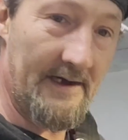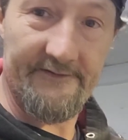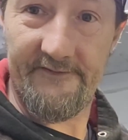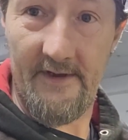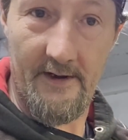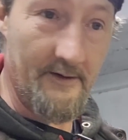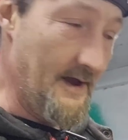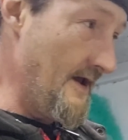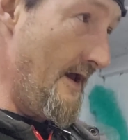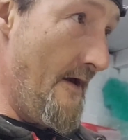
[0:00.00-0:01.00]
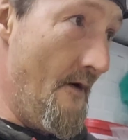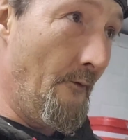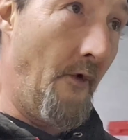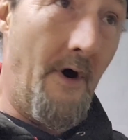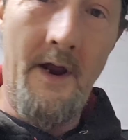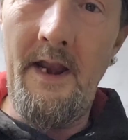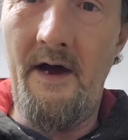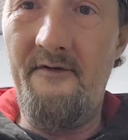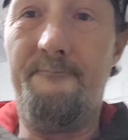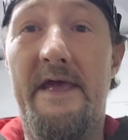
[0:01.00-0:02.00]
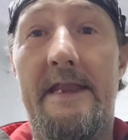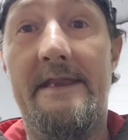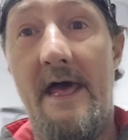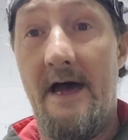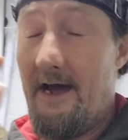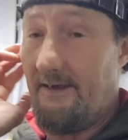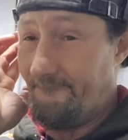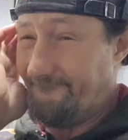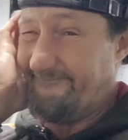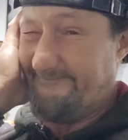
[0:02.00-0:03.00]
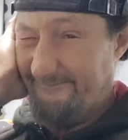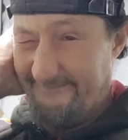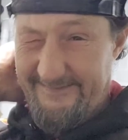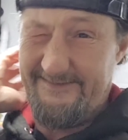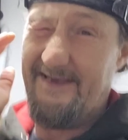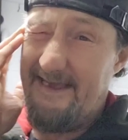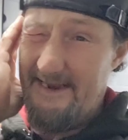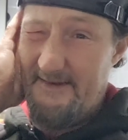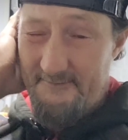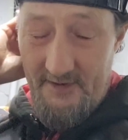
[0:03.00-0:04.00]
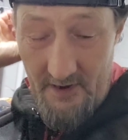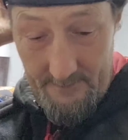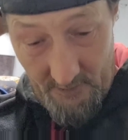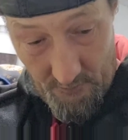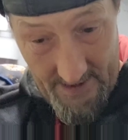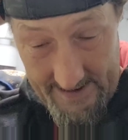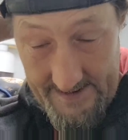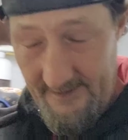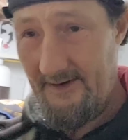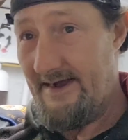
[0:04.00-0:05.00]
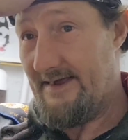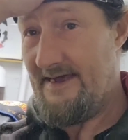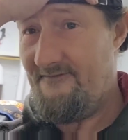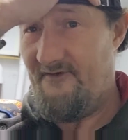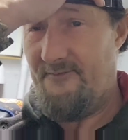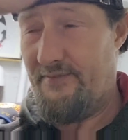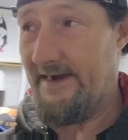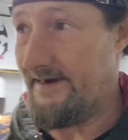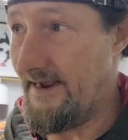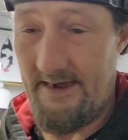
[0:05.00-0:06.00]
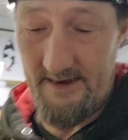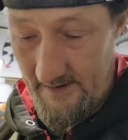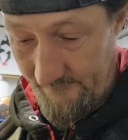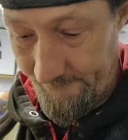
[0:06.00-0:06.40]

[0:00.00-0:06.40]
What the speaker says: So while I've been ticking time away, I haven't been